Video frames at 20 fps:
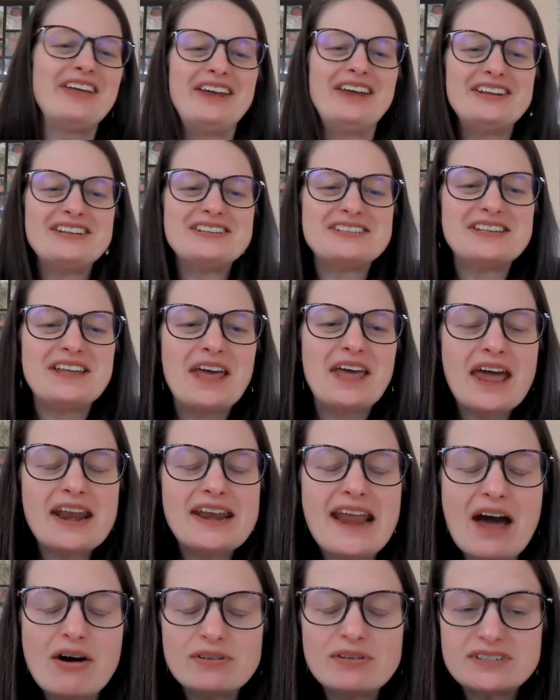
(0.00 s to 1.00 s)
right, ladies,
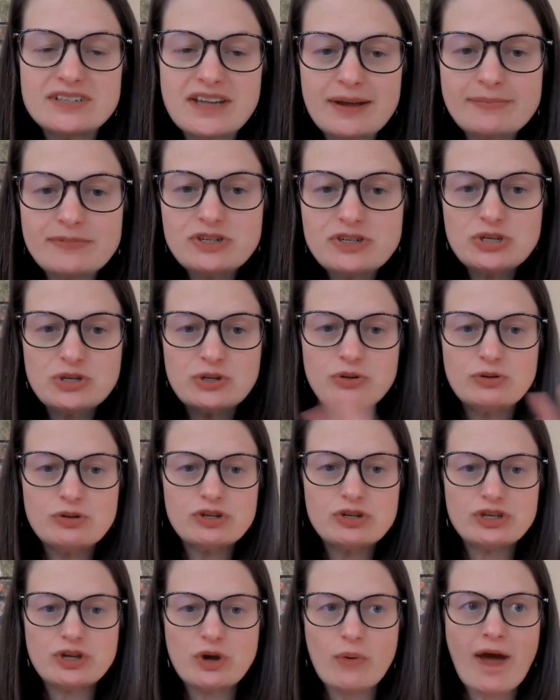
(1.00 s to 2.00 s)
now it's time
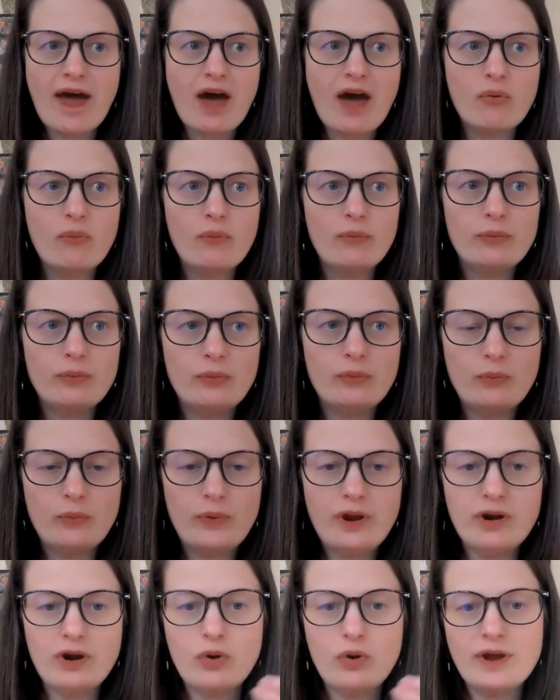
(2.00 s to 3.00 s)
to show how
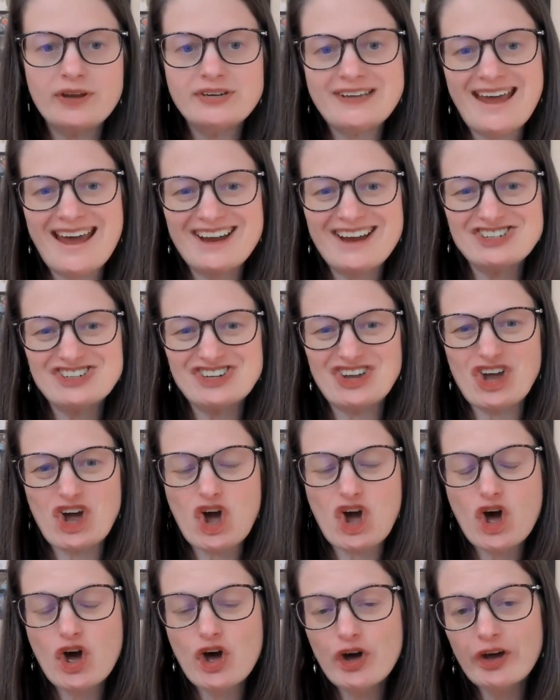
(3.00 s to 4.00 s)
we are going to
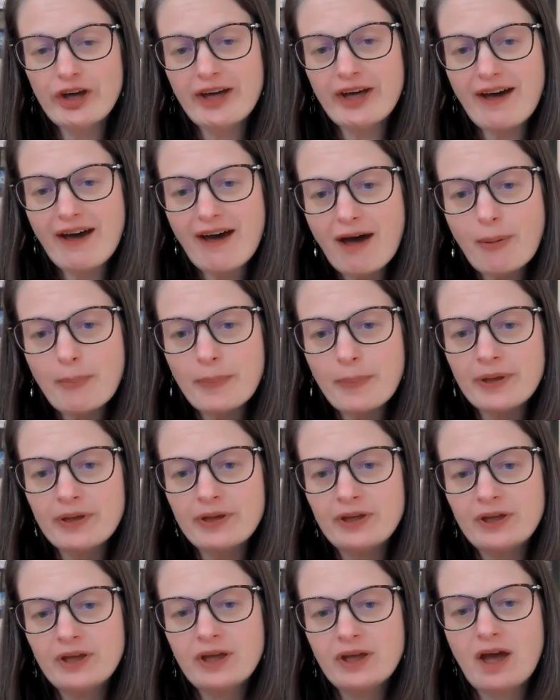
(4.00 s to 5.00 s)
actually hook
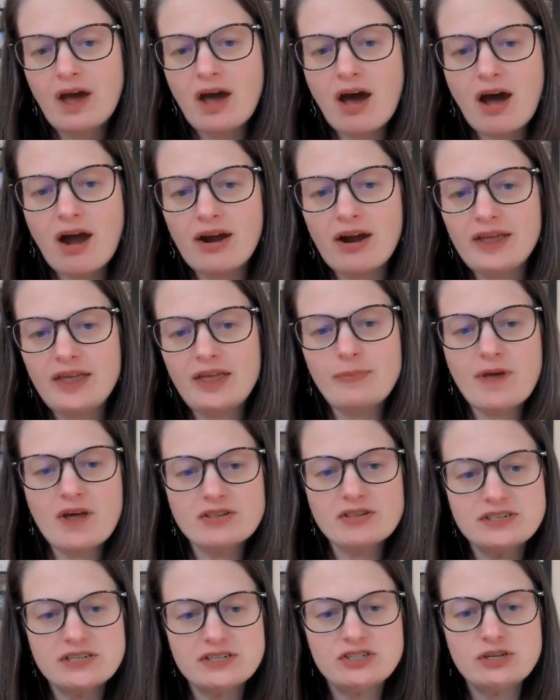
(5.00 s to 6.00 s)
up our
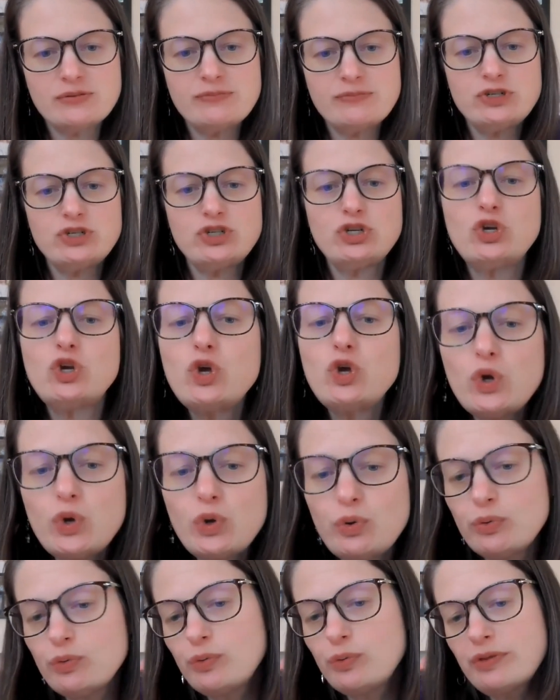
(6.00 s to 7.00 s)
email system
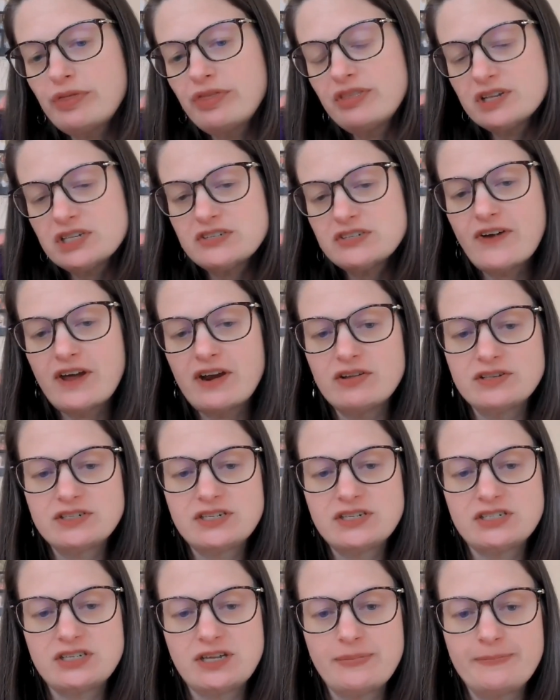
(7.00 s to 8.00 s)
to this
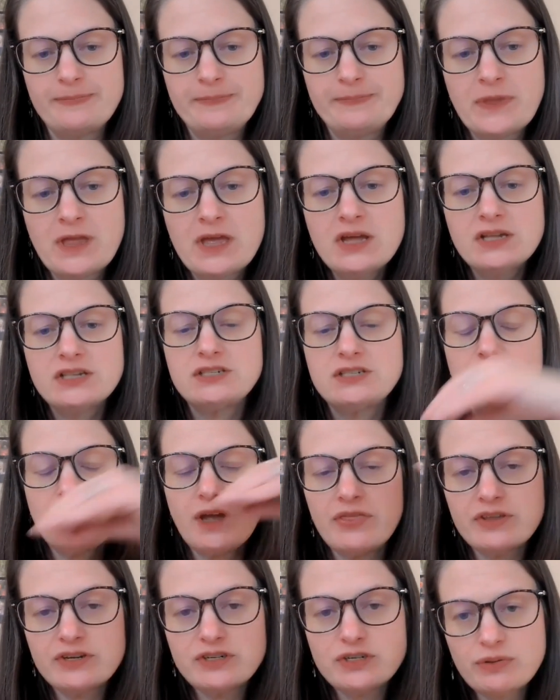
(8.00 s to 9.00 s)
funnel system.
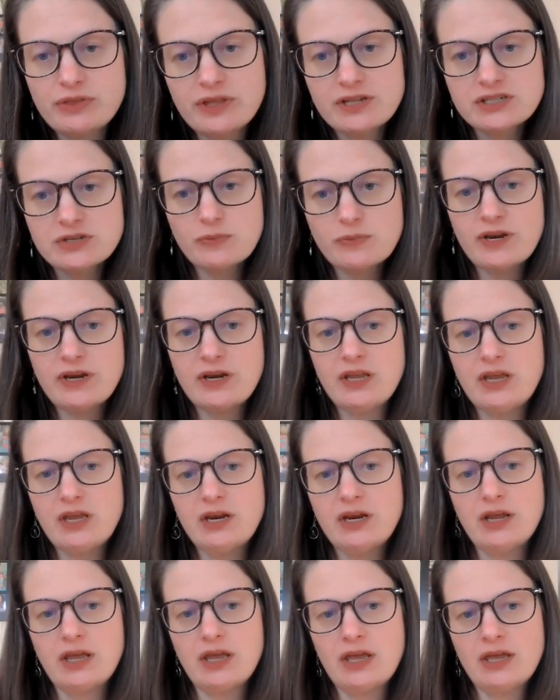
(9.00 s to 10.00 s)
So again, the two things that we
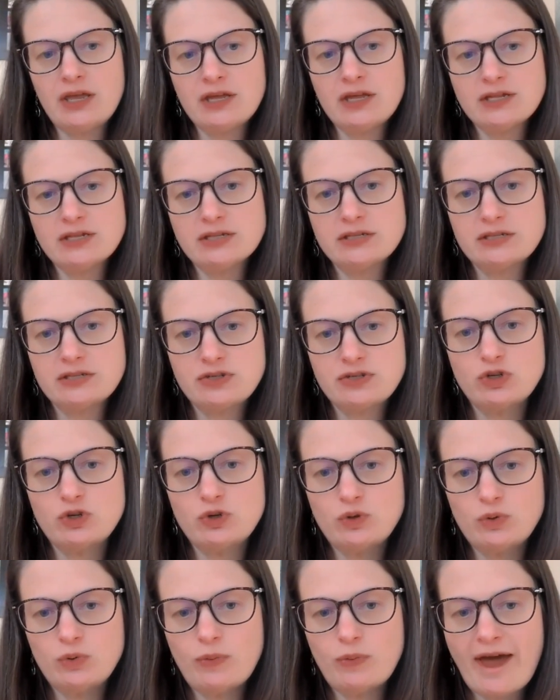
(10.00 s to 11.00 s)
need is
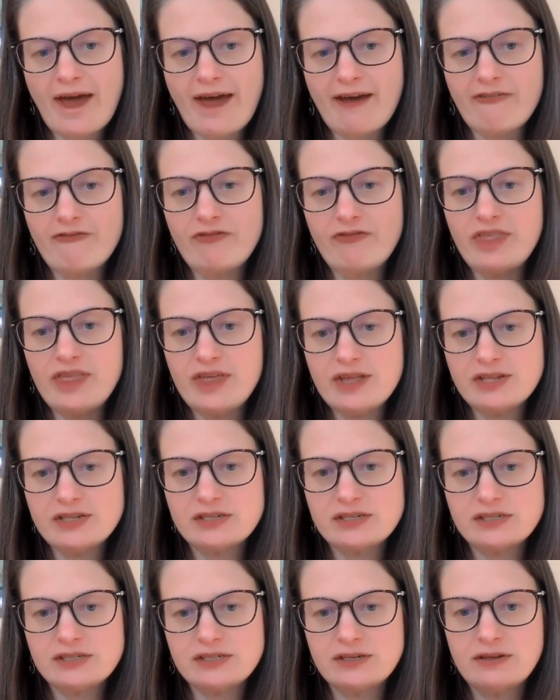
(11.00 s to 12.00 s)
to have
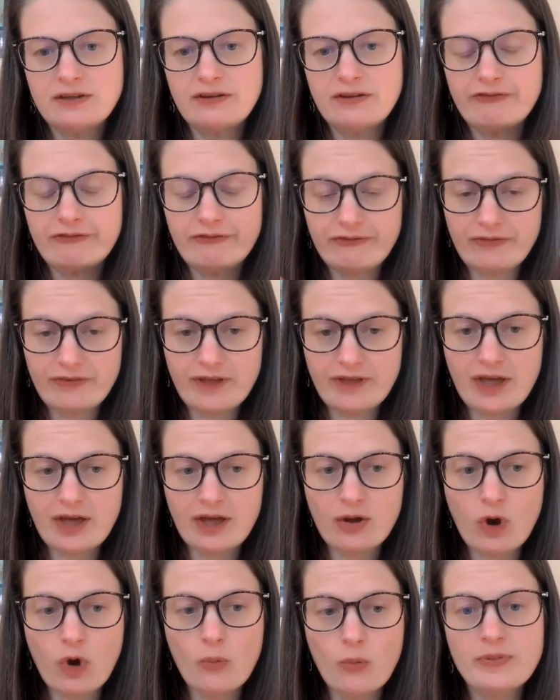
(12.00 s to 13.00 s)
this
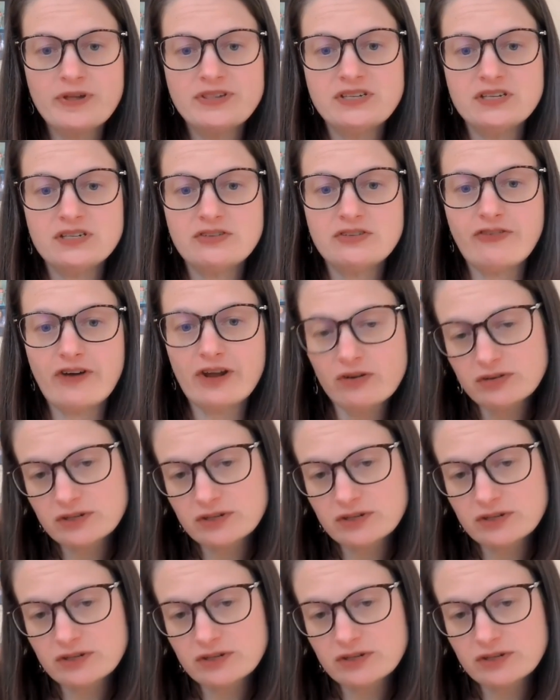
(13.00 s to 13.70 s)
home business